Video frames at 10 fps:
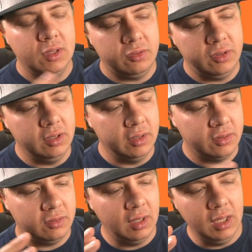
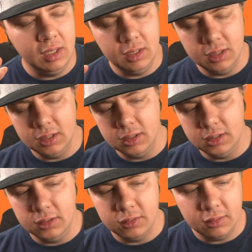Steelix
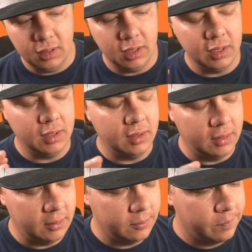and
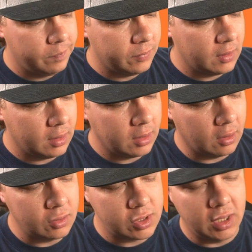uh,
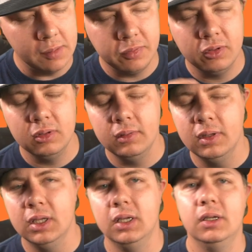Garchomp's
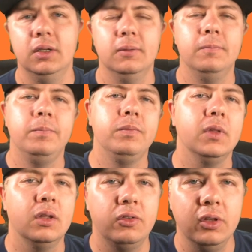uh,
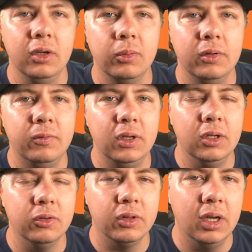sync grid
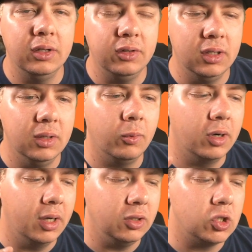videos that I did
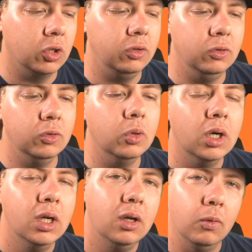where I show you
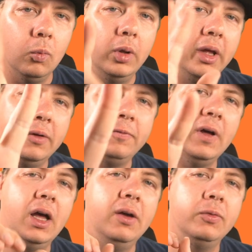1 out of
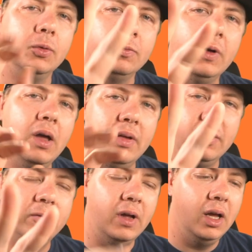5 through 5 out
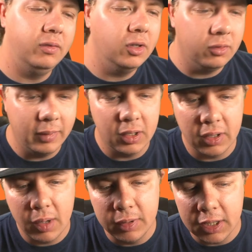of 5. Doesn't matter
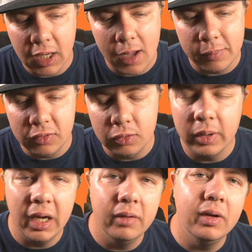how many copies you
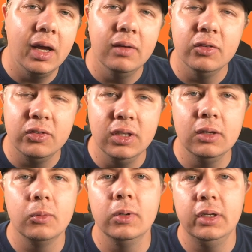have, I have a
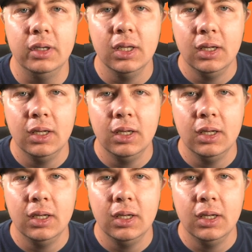sync grid